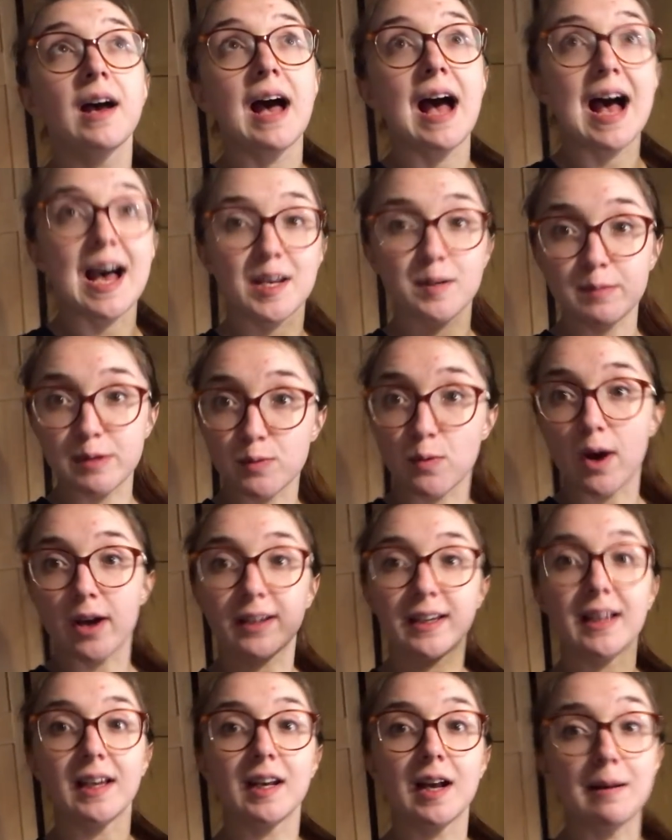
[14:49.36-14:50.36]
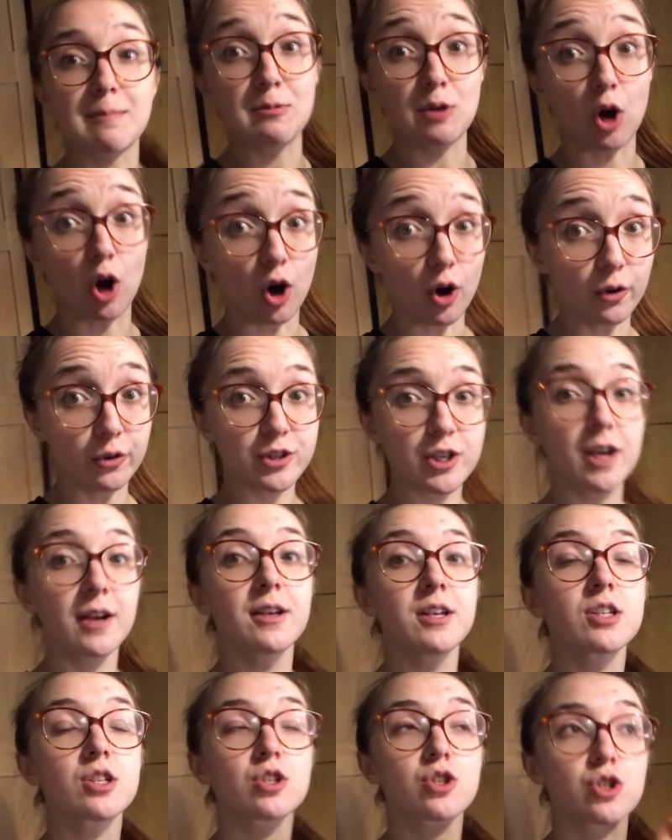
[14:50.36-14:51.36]
Adam is working and I'm not.
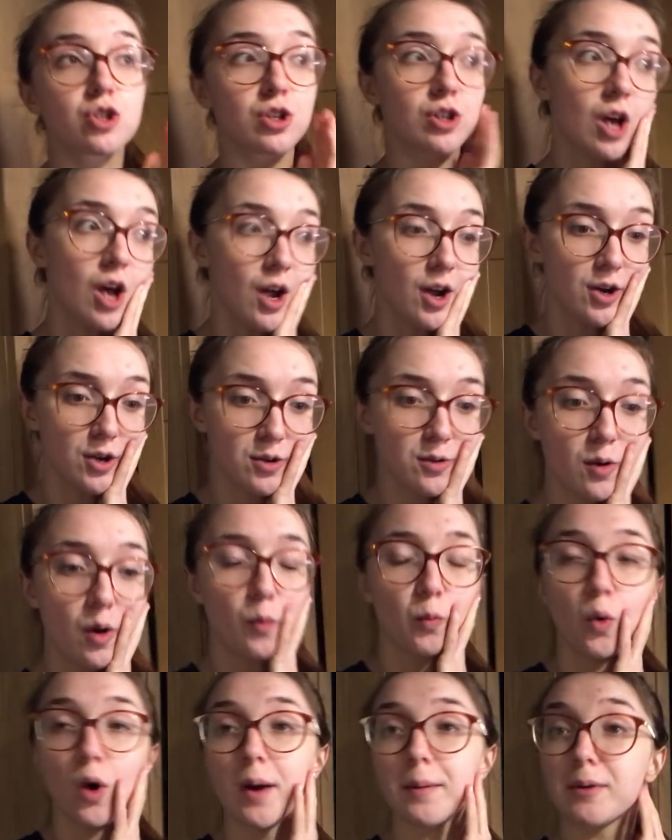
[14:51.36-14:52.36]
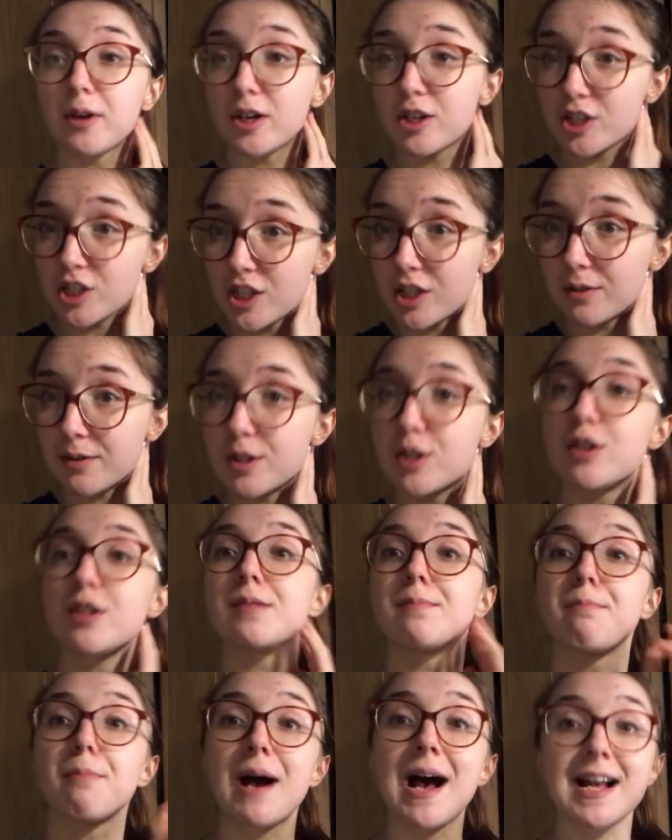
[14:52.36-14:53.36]
So what I'm going to do is do
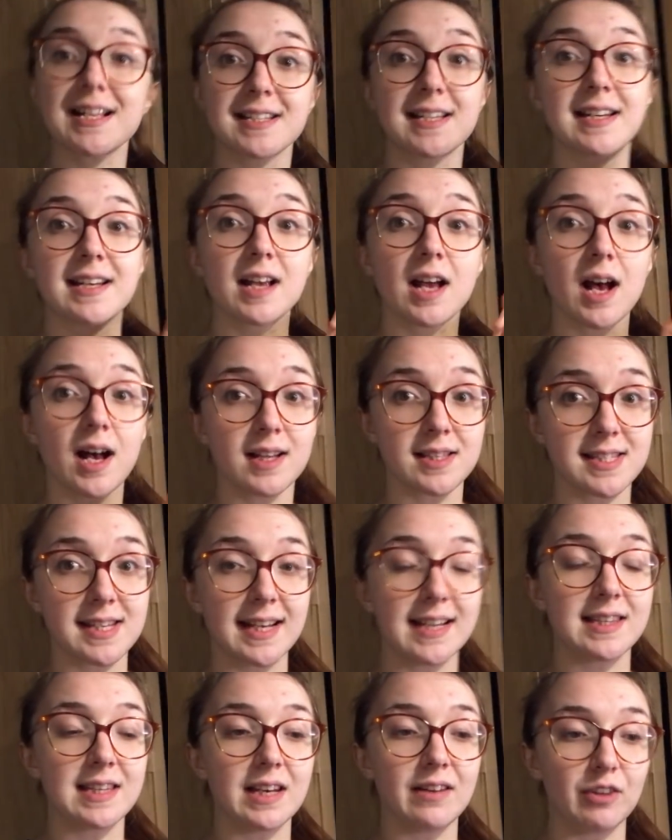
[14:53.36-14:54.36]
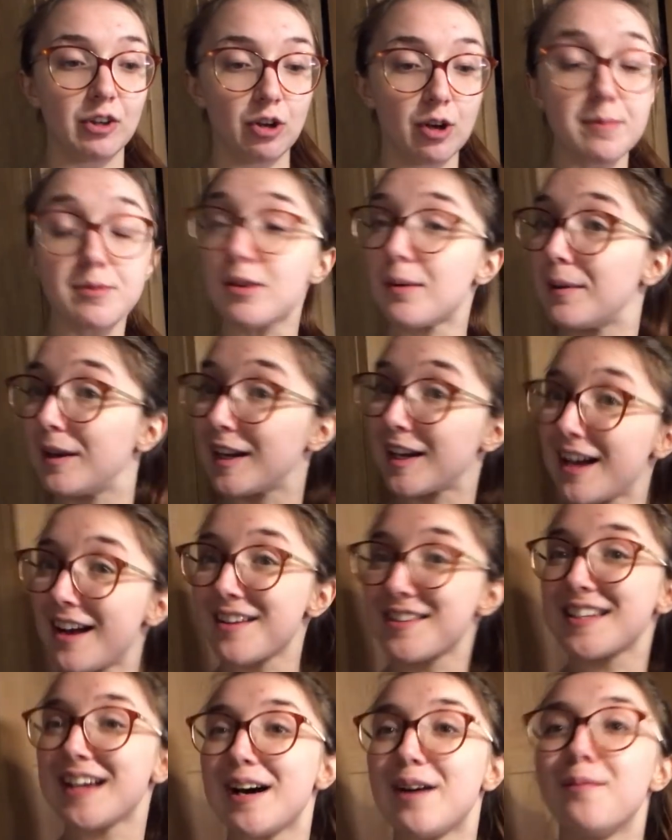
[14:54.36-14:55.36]
some pattern cutting in the living room. So I'm going to
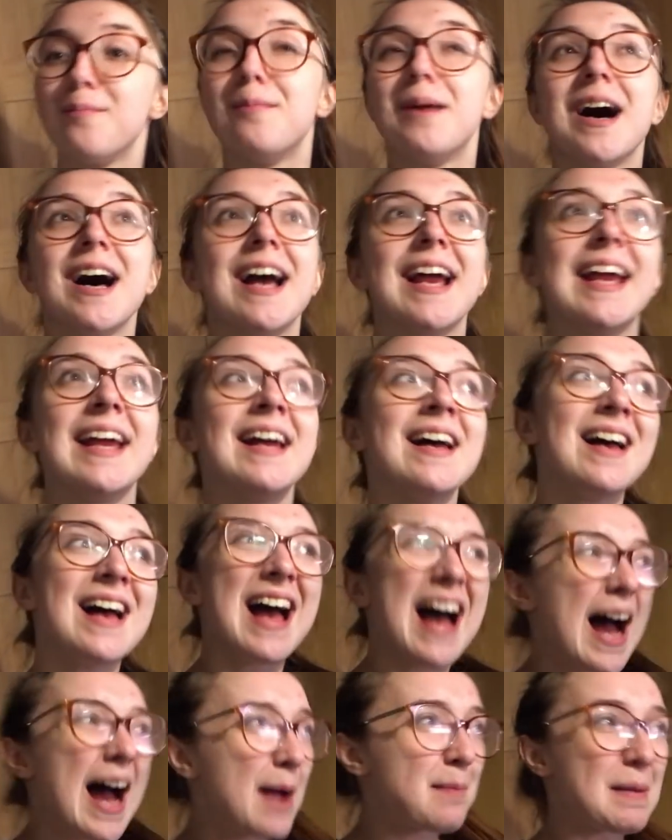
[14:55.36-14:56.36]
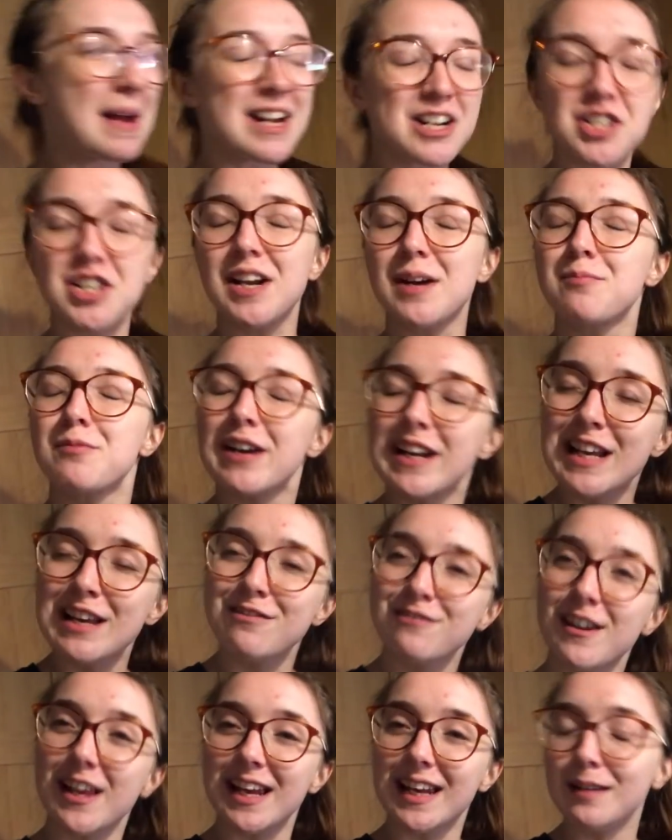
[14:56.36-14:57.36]
cut out my, I'm actually, I'm really
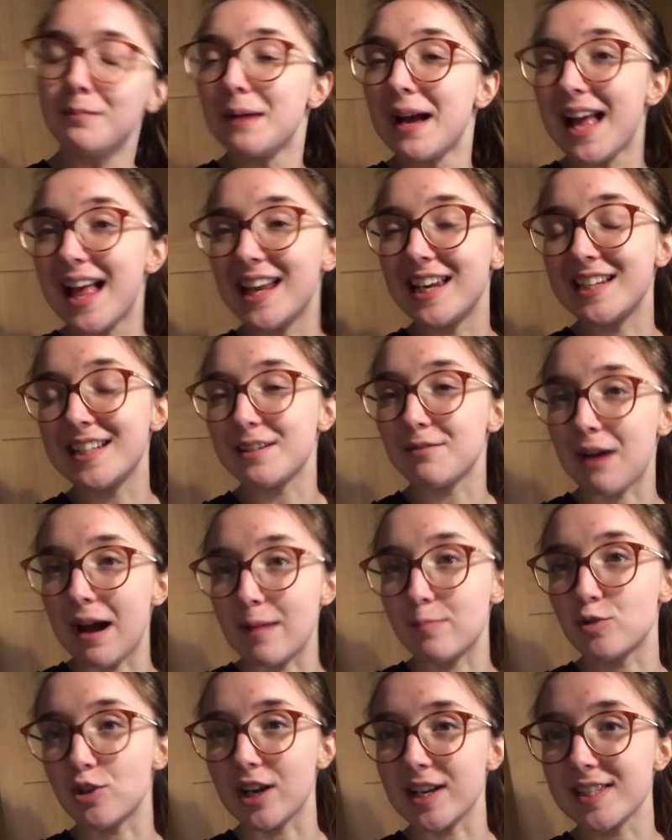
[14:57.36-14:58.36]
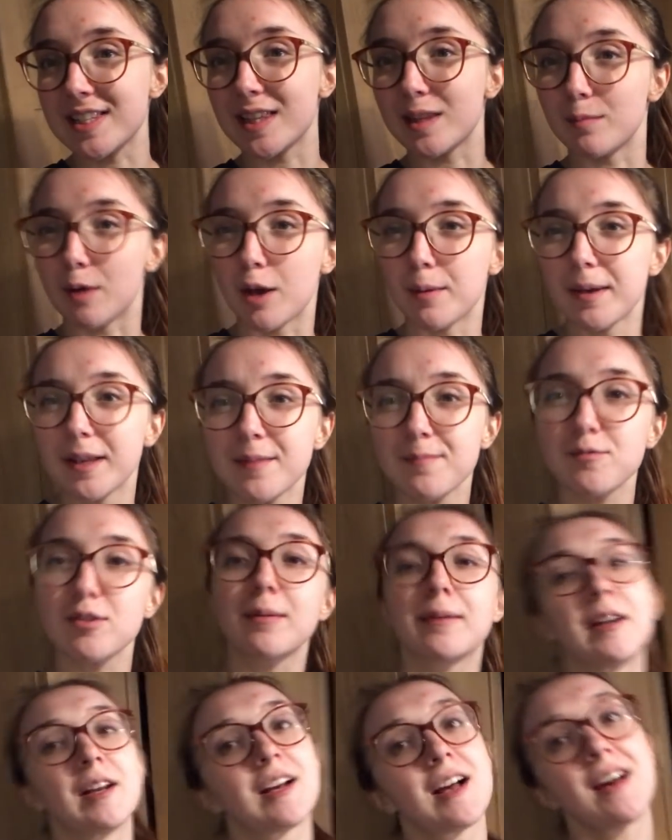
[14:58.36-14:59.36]
feeling my Elodie wrap dress at the moment. So I'm
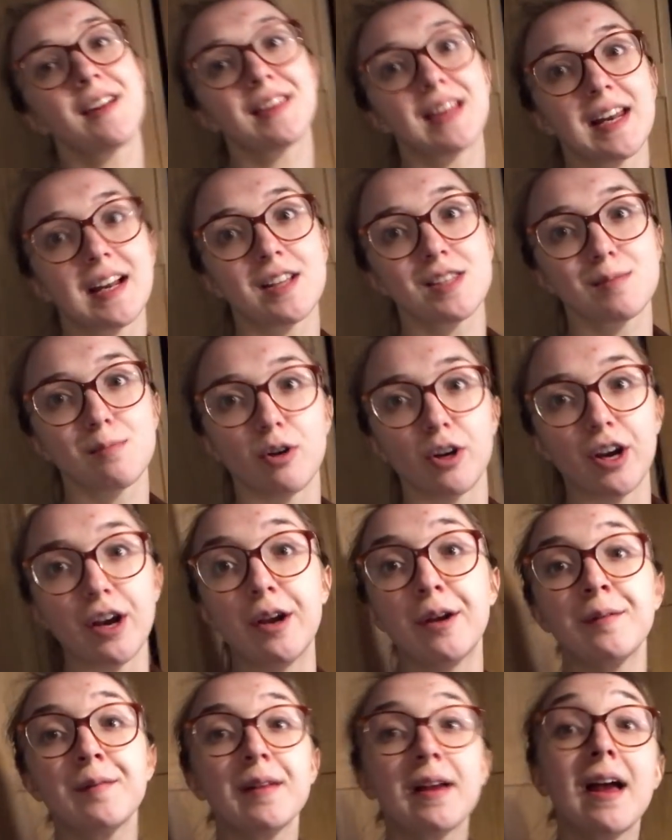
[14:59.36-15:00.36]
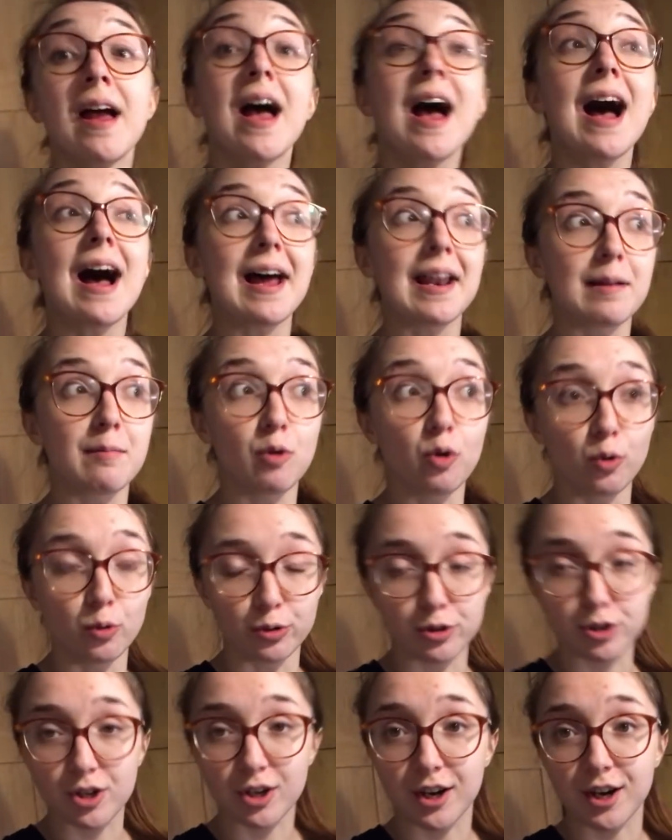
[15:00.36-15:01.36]
going to cut that out tomorrow. And I'm
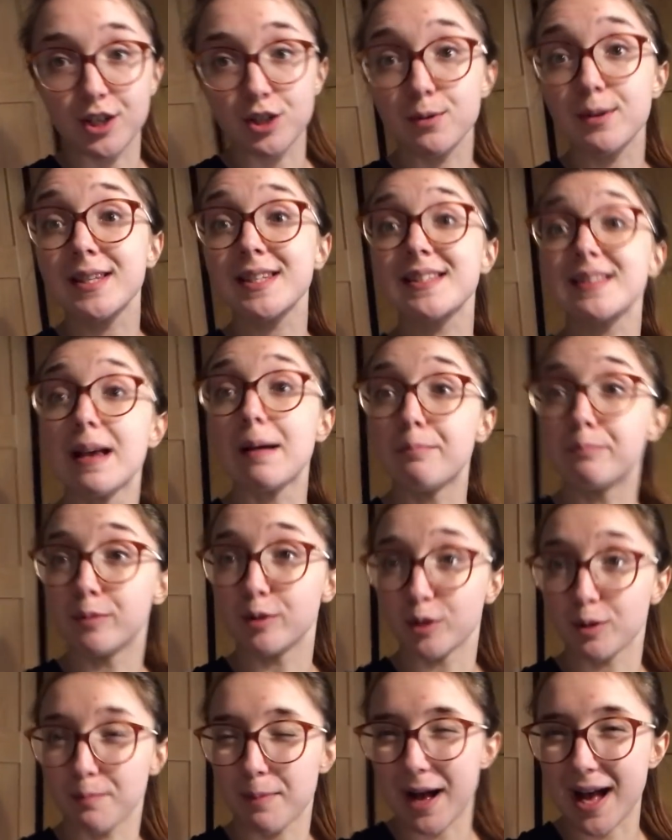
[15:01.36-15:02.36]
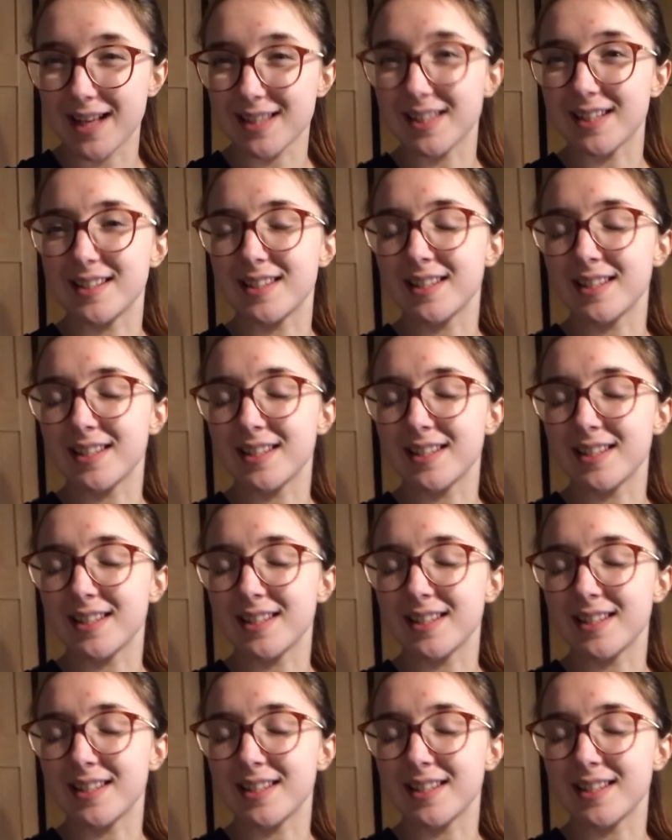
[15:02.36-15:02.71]
also going to assemble the pattern